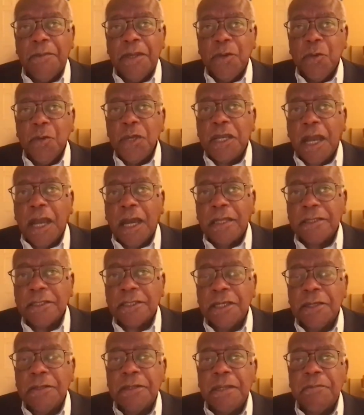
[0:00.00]
we can't
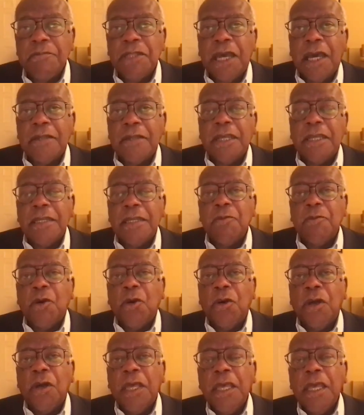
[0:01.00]
turn them down
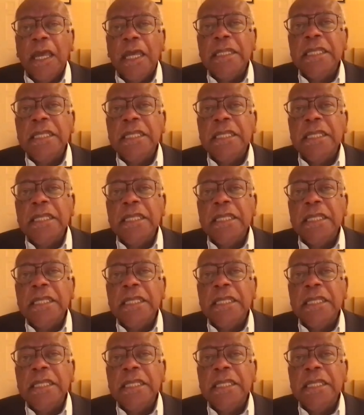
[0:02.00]
anymore. And